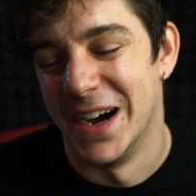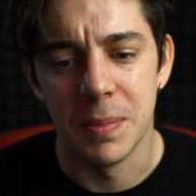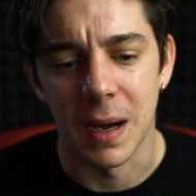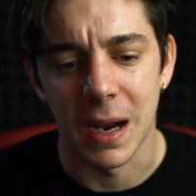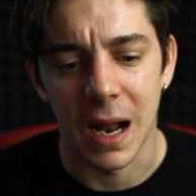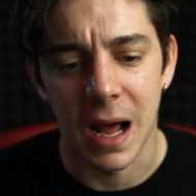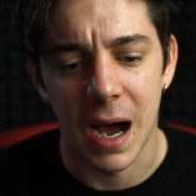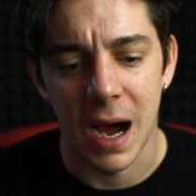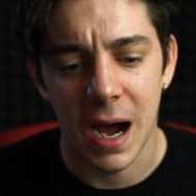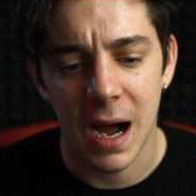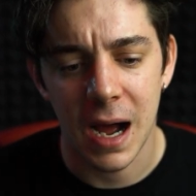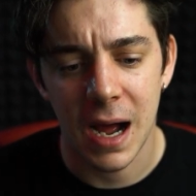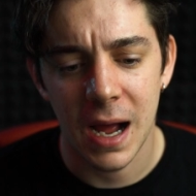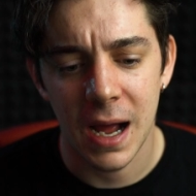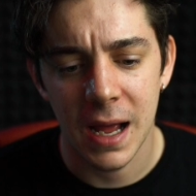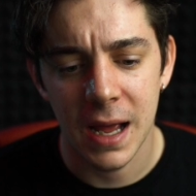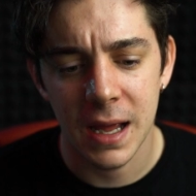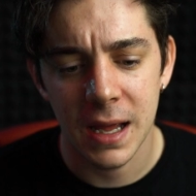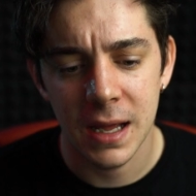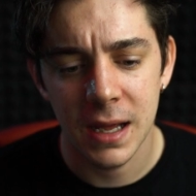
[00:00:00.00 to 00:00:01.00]
But
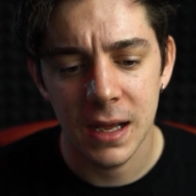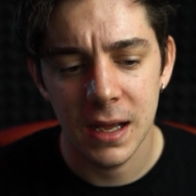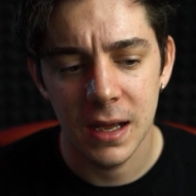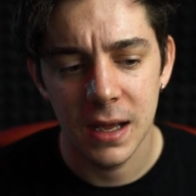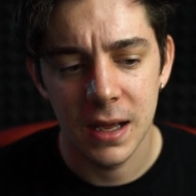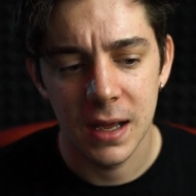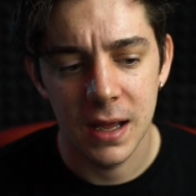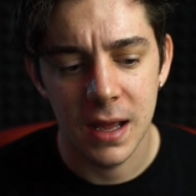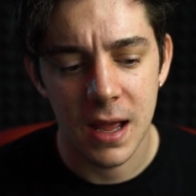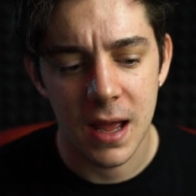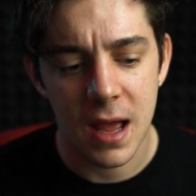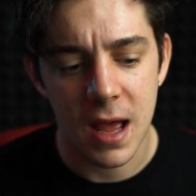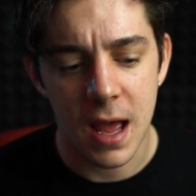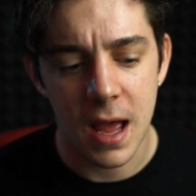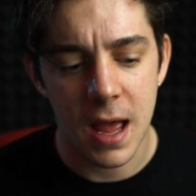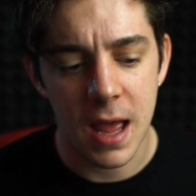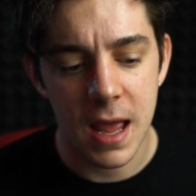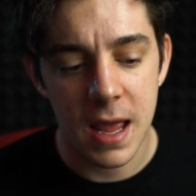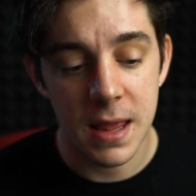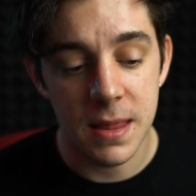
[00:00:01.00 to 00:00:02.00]
I
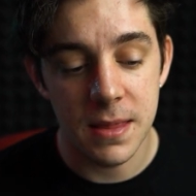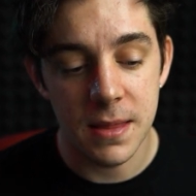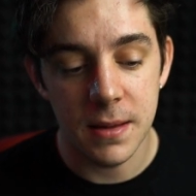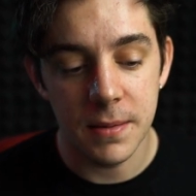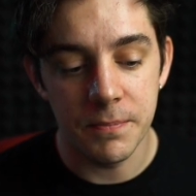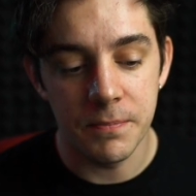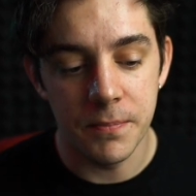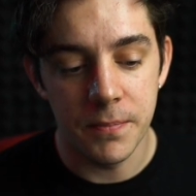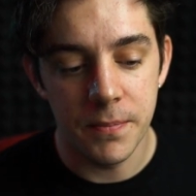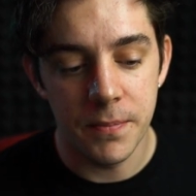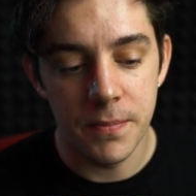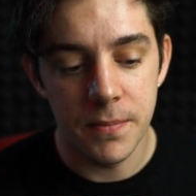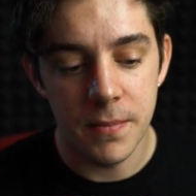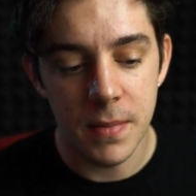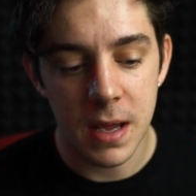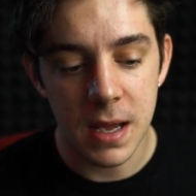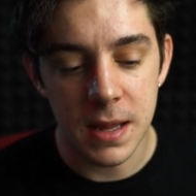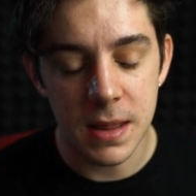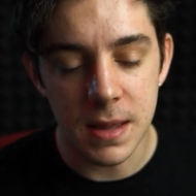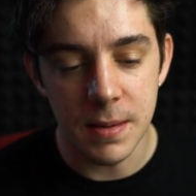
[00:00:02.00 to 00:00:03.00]
in the
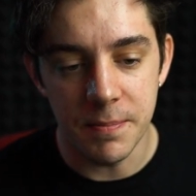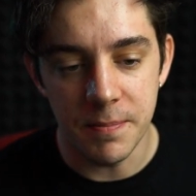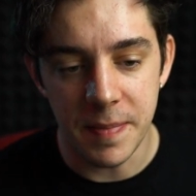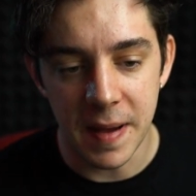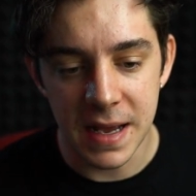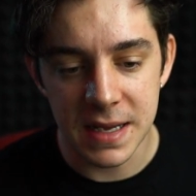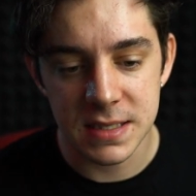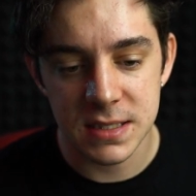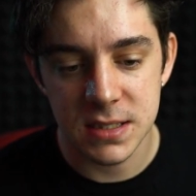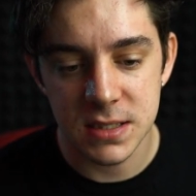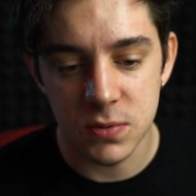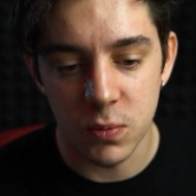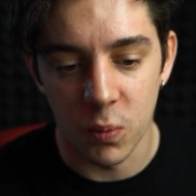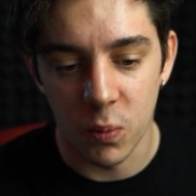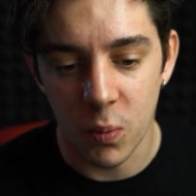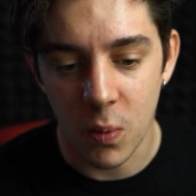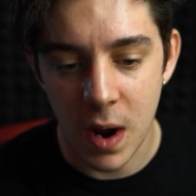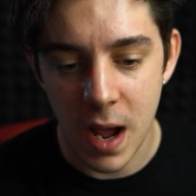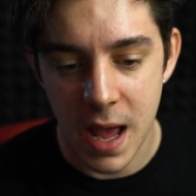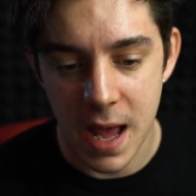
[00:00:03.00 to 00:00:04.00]
in the best
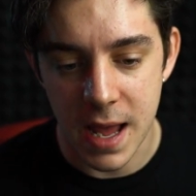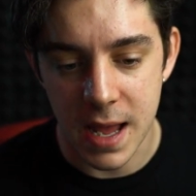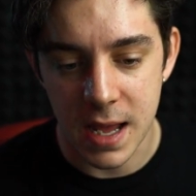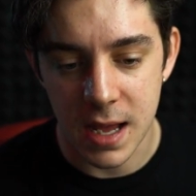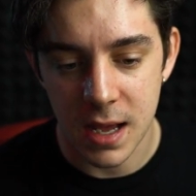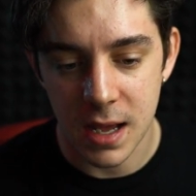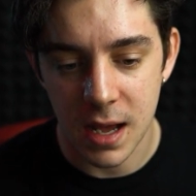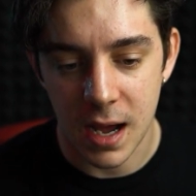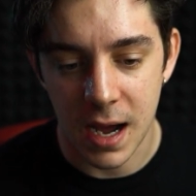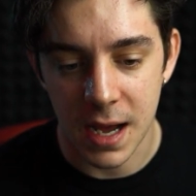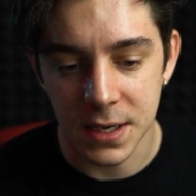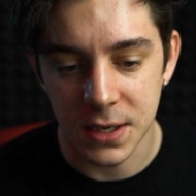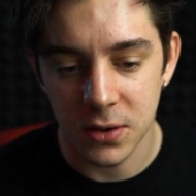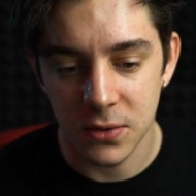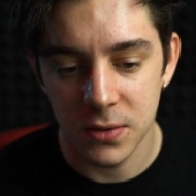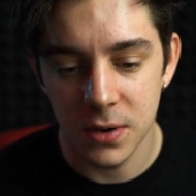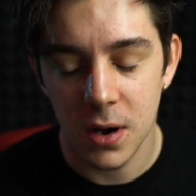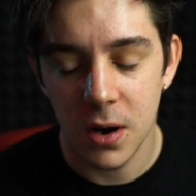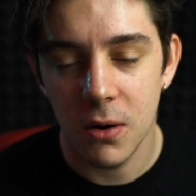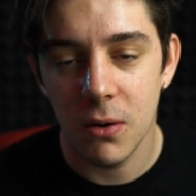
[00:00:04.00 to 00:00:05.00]
way, I
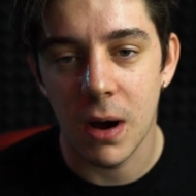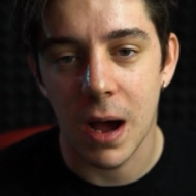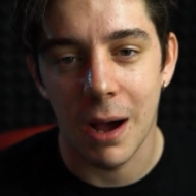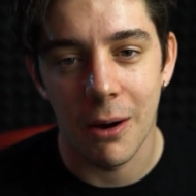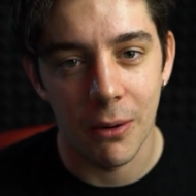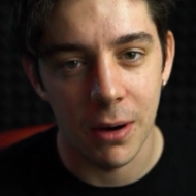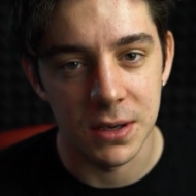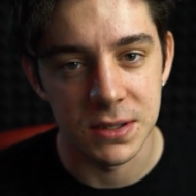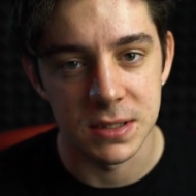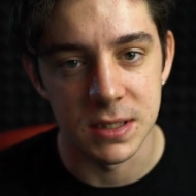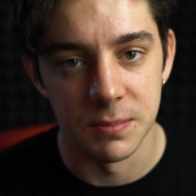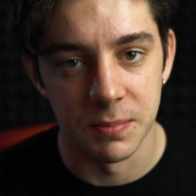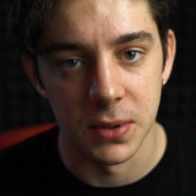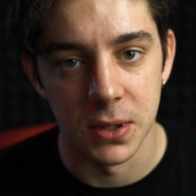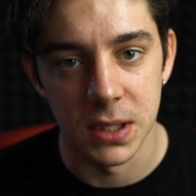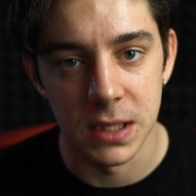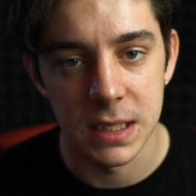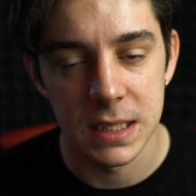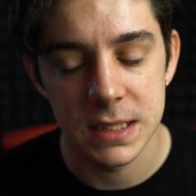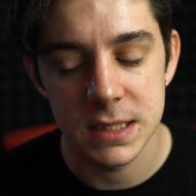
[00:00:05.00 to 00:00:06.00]
don't know how else to
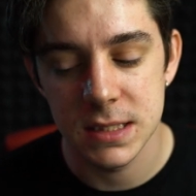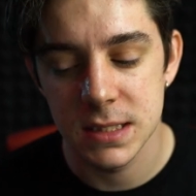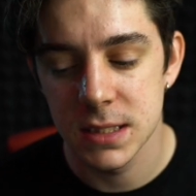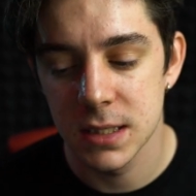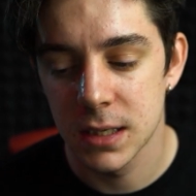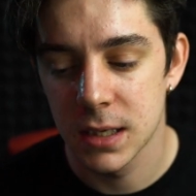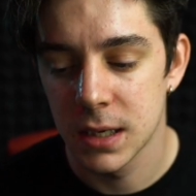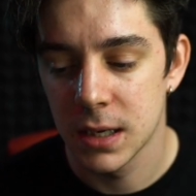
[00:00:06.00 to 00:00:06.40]
put this.